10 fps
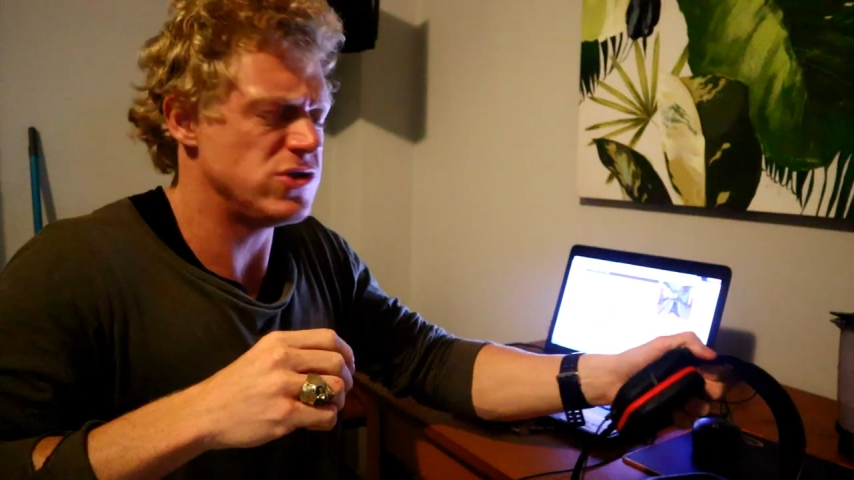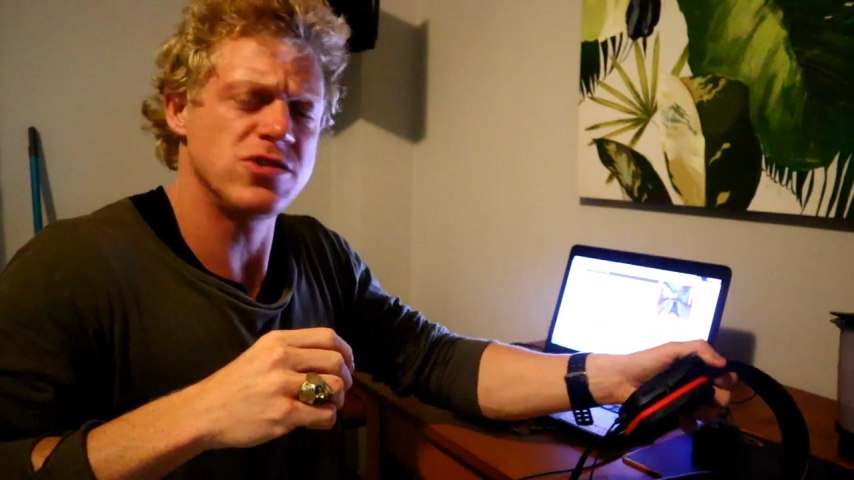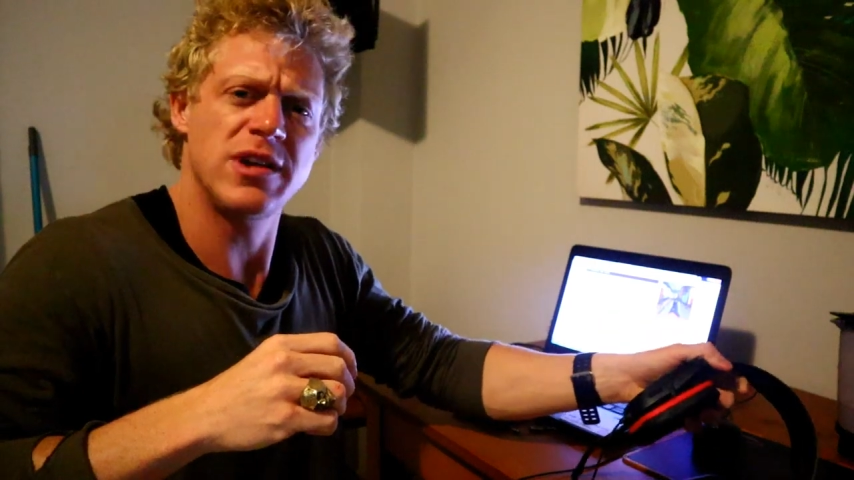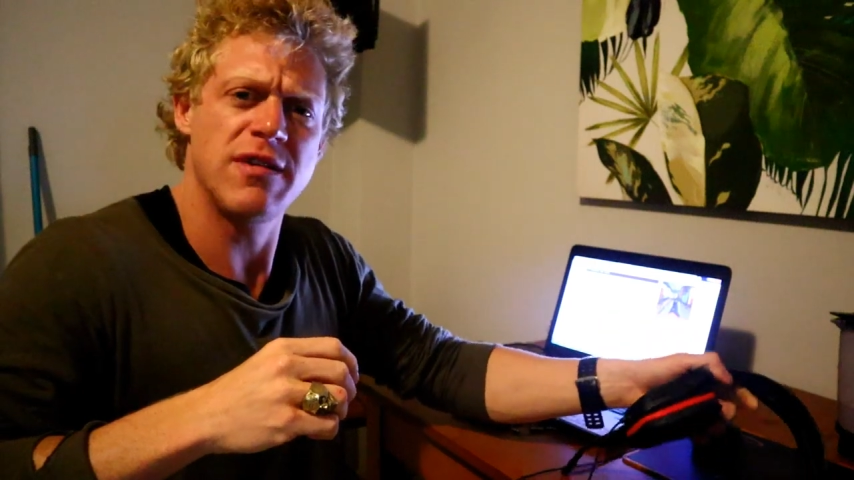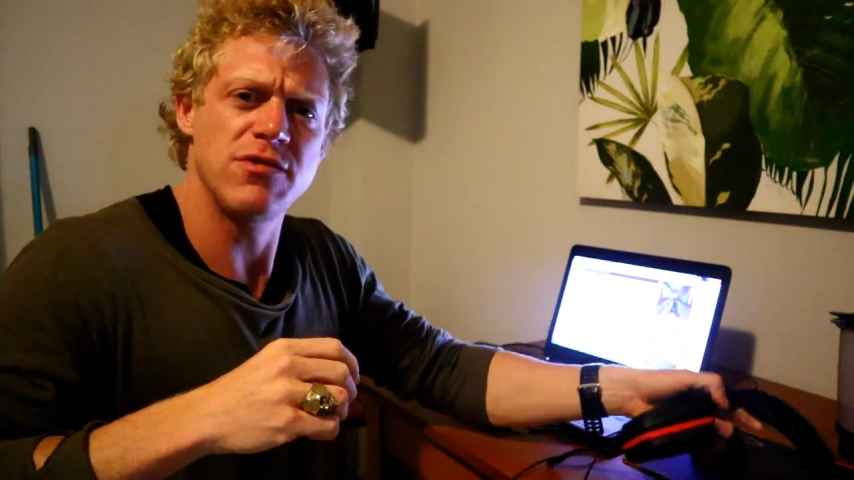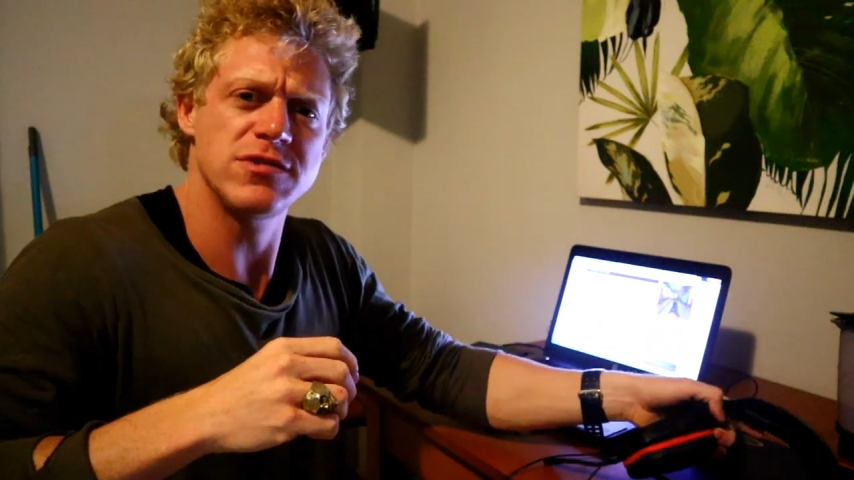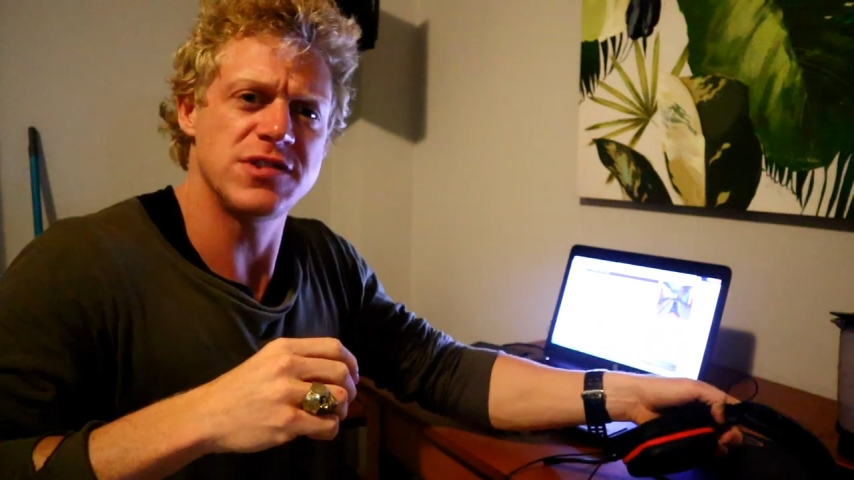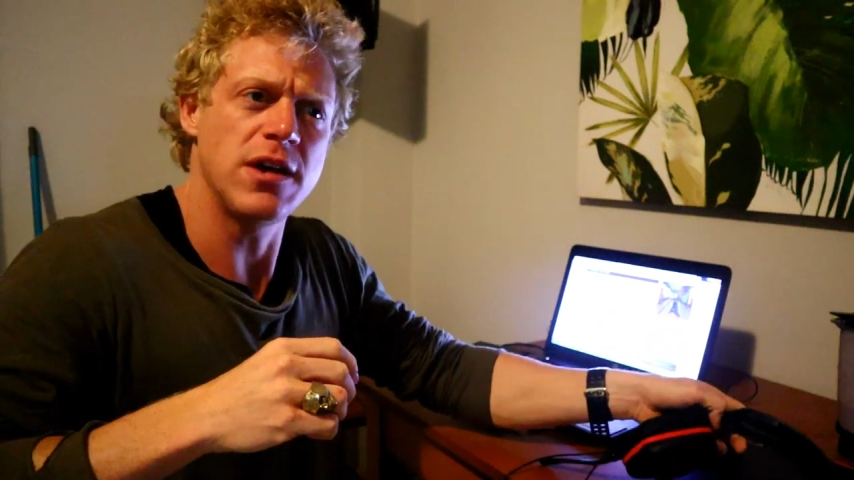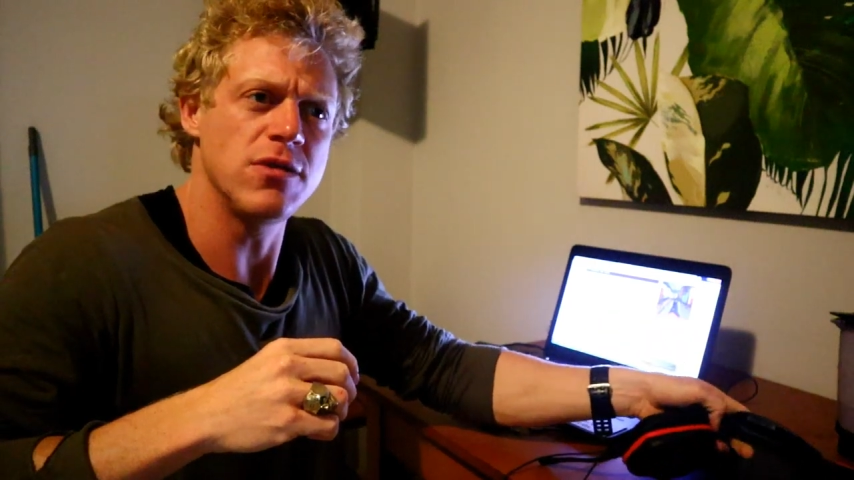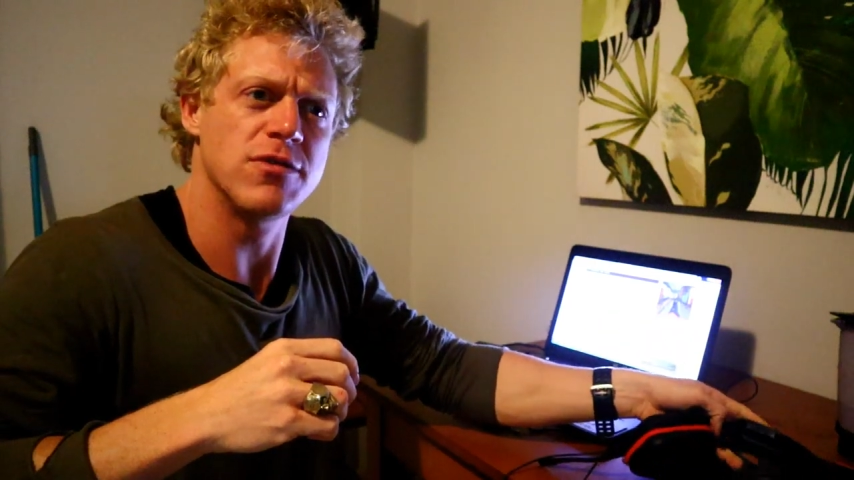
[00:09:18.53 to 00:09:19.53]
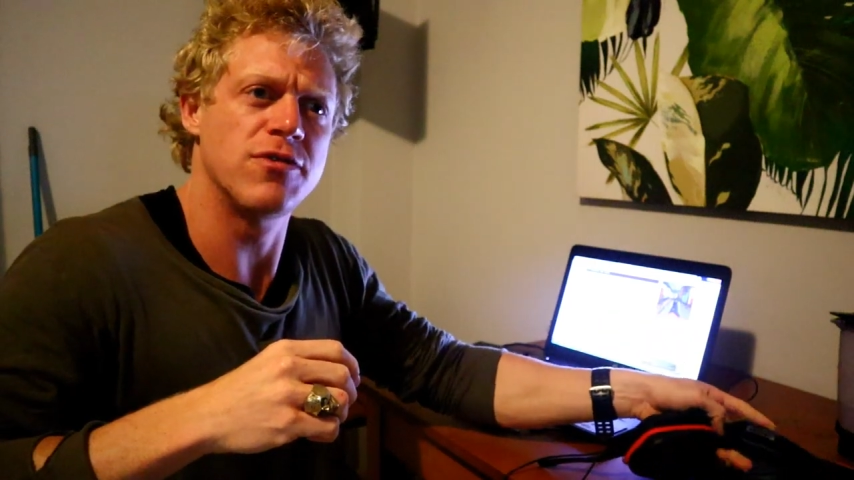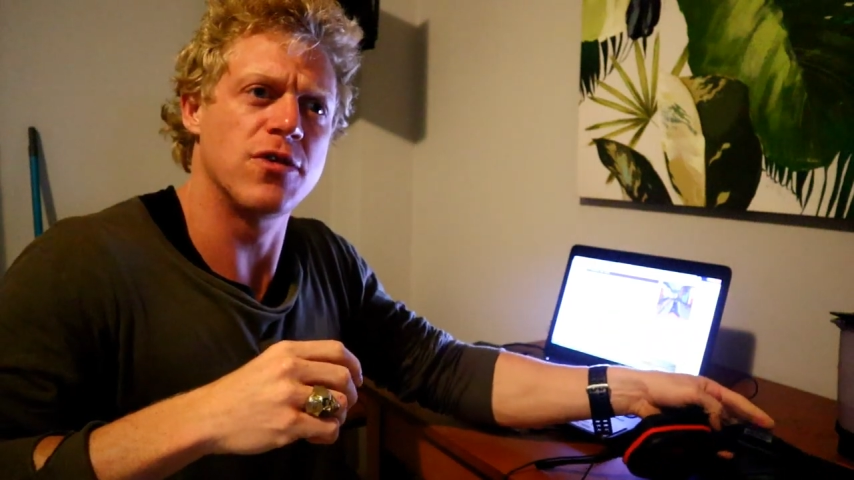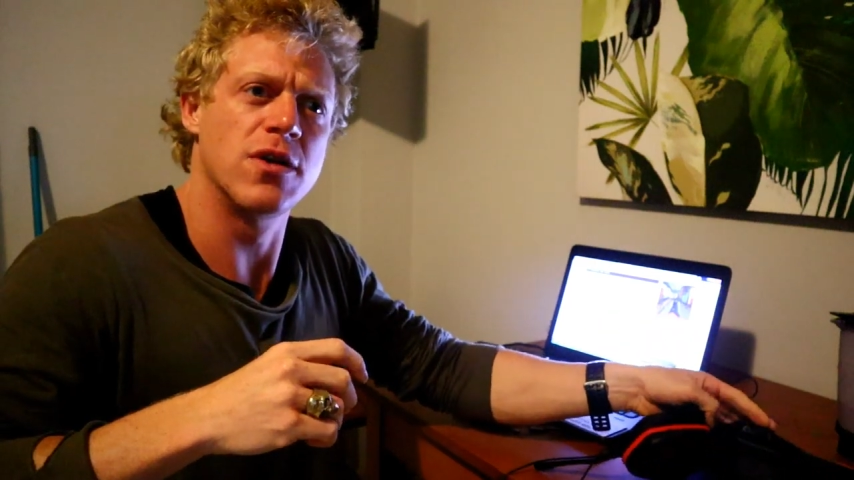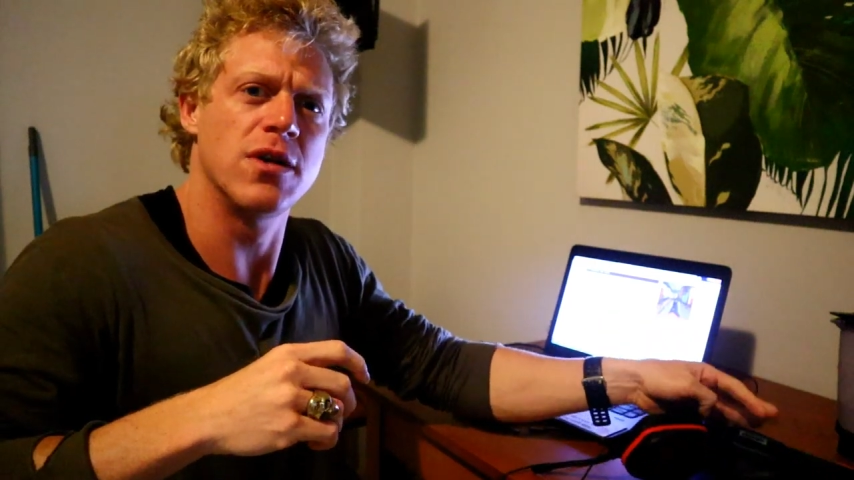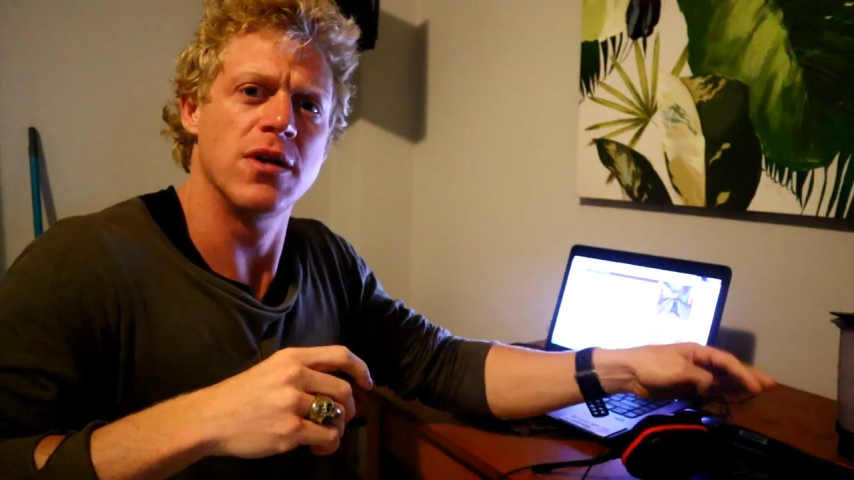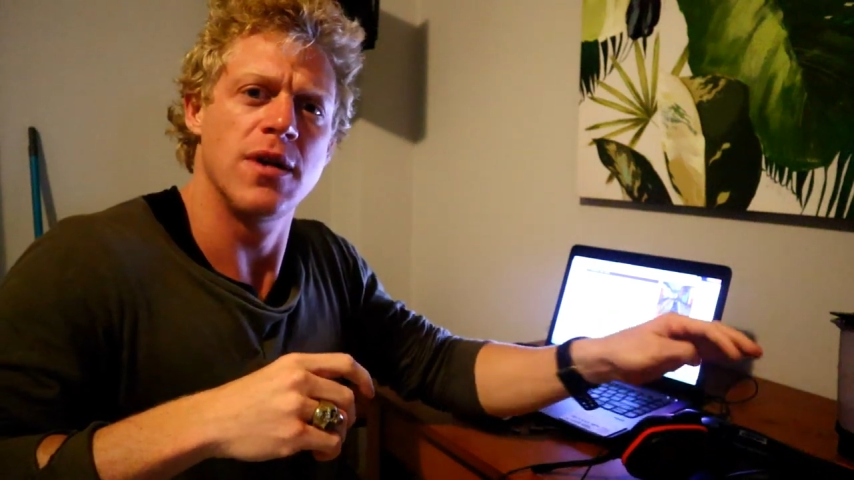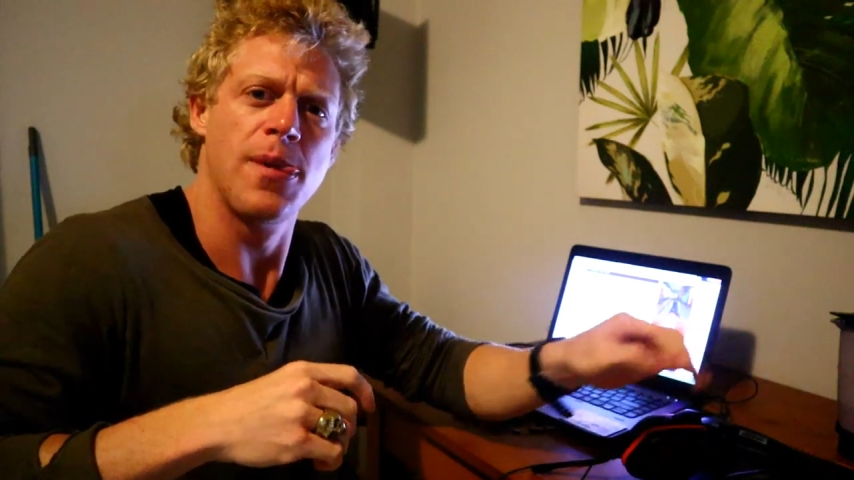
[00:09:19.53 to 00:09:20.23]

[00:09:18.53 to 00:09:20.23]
should never settle for